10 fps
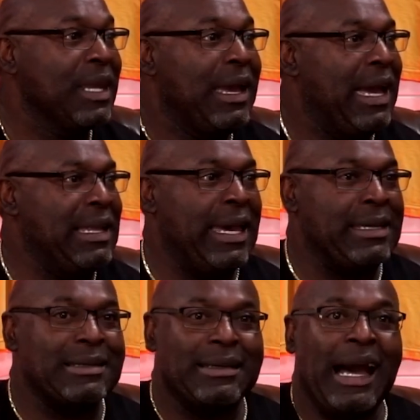And
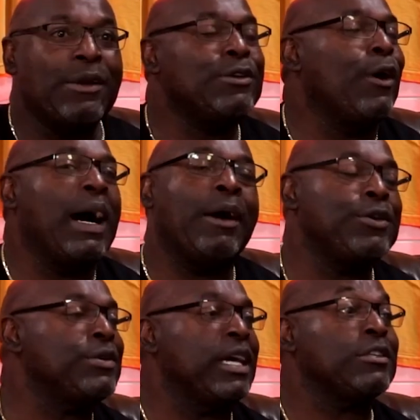like, I don't know how I
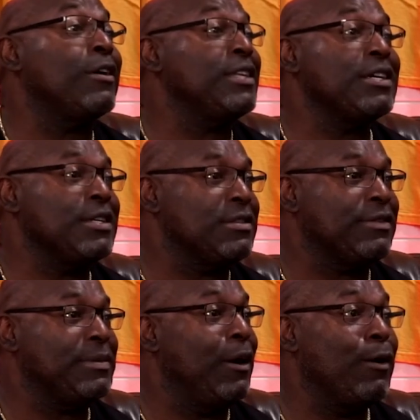used to get the auditions
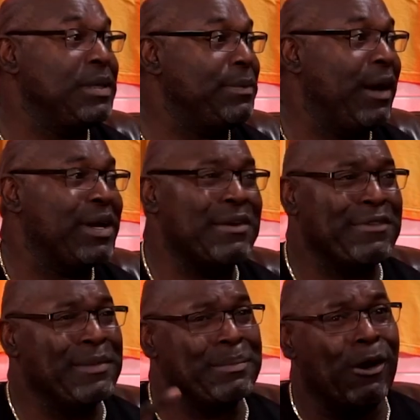from the Home Depot. I would get
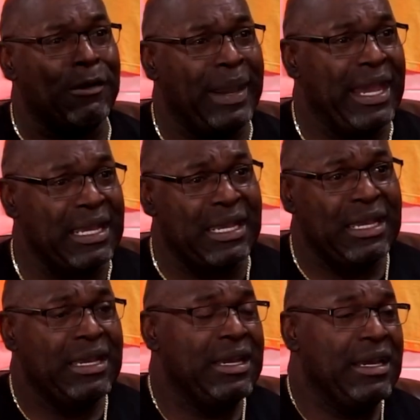from Burbank
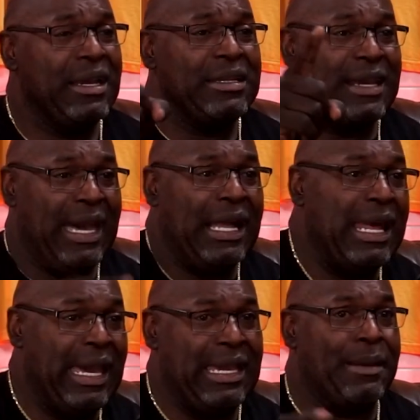to
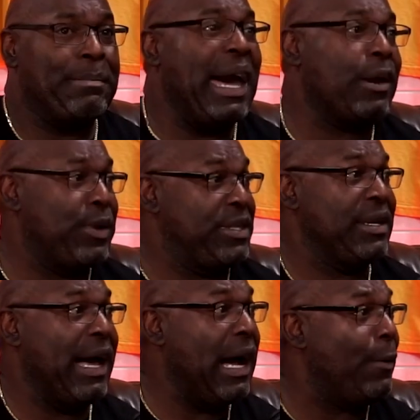LA and back within
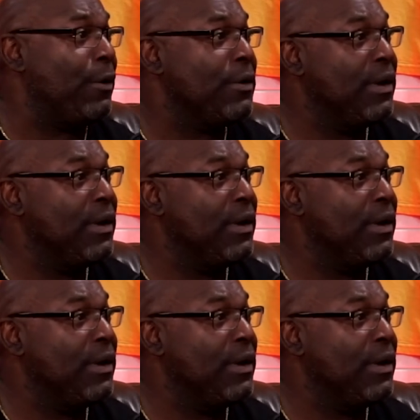an hour.